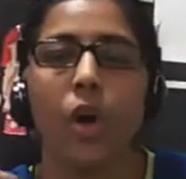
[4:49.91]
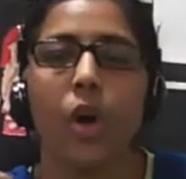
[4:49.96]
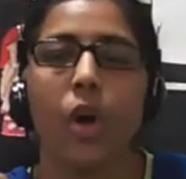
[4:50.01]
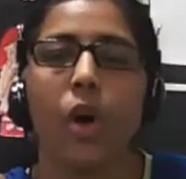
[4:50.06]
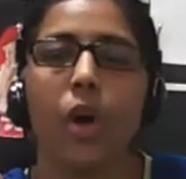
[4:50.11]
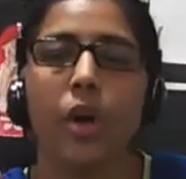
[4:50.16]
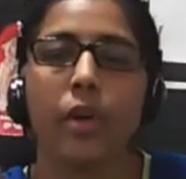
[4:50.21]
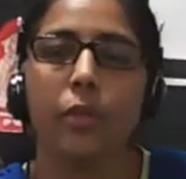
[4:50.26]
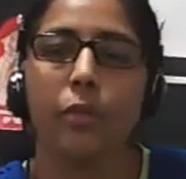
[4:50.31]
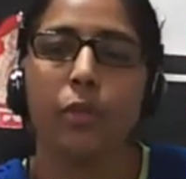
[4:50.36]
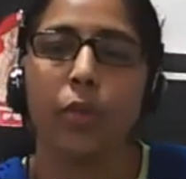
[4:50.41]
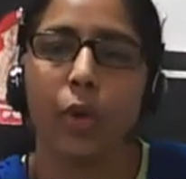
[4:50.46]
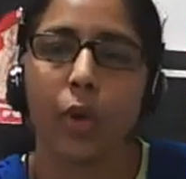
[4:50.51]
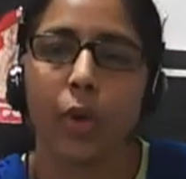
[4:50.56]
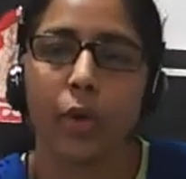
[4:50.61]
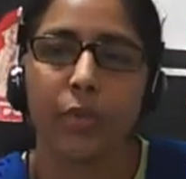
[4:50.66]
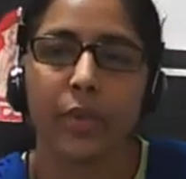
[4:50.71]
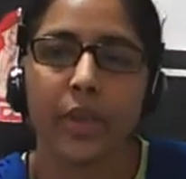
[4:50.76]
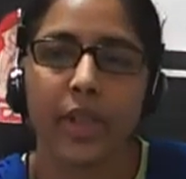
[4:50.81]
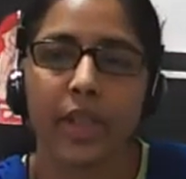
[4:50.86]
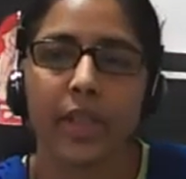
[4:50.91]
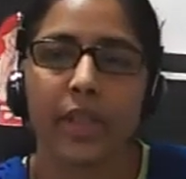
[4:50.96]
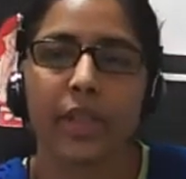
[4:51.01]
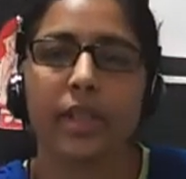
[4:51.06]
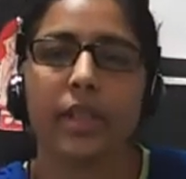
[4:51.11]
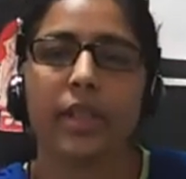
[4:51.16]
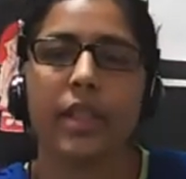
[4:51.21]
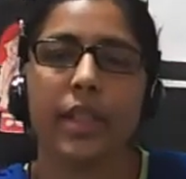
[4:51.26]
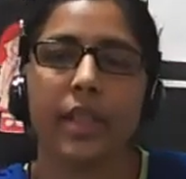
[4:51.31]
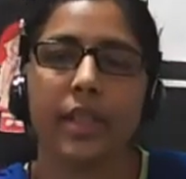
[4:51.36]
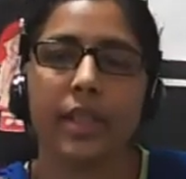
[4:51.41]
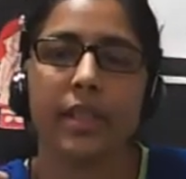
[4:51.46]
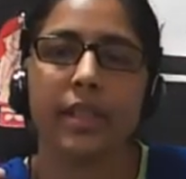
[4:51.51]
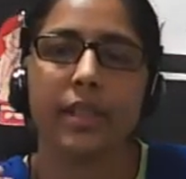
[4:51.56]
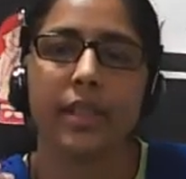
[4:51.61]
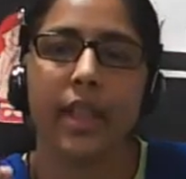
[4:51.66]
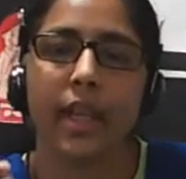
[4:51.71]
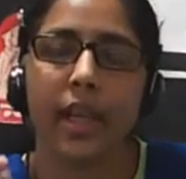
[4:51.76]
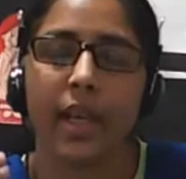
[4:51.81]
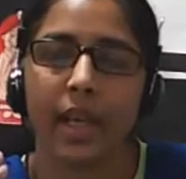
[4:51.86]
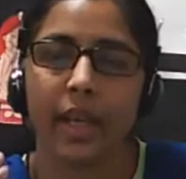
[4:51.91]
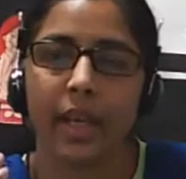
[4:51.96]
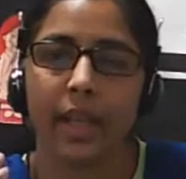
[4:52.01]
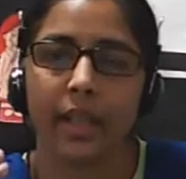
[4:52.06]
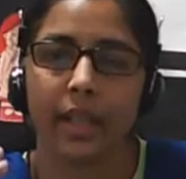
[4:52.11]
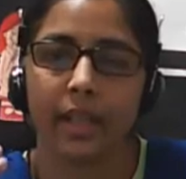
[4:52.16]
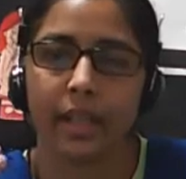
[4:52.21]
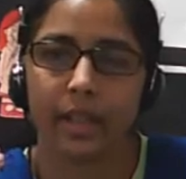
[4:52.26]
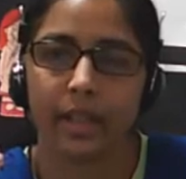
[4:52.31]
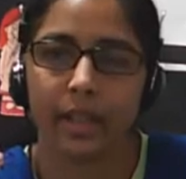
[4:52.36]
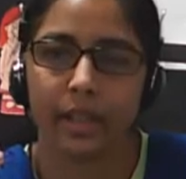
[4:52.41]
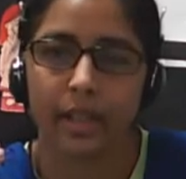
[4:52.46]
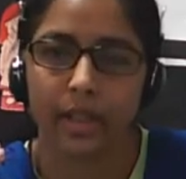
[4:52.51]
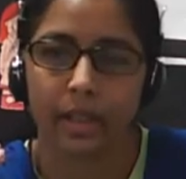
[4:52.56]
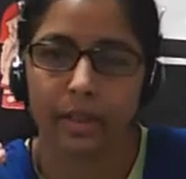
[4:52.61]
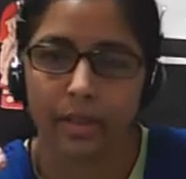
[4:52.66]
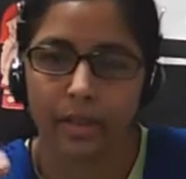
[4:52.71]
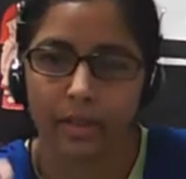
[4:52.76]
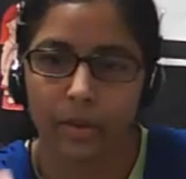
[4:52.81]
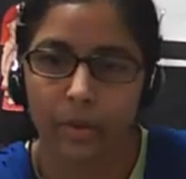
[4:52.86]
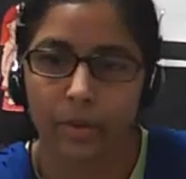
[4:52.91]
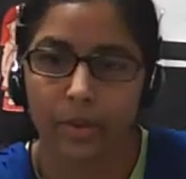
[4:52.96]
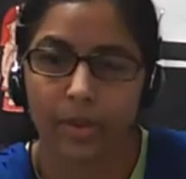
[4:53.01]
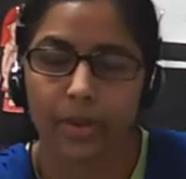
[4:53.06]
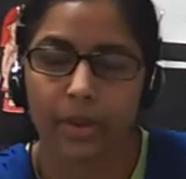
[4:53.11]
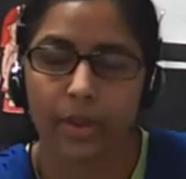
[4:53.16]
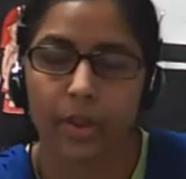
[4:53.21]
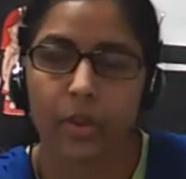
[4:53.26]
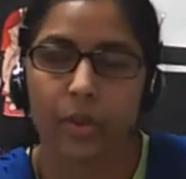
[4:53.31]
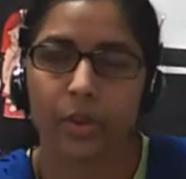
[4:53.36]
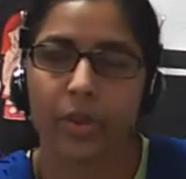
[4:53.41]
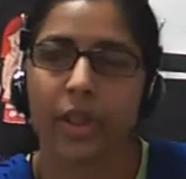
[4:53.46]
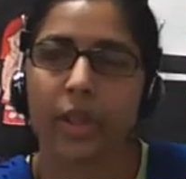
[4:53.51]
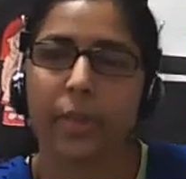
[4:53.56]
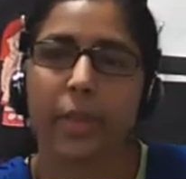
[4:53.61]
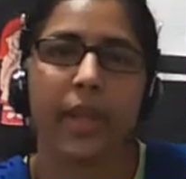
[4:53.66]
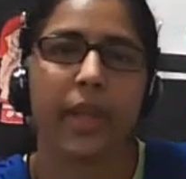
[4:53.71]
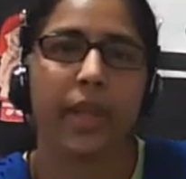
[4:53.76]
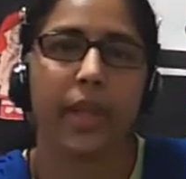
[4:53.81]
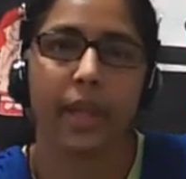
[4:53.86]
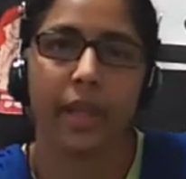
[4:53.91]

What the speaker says: Or flow work, it is the denoted by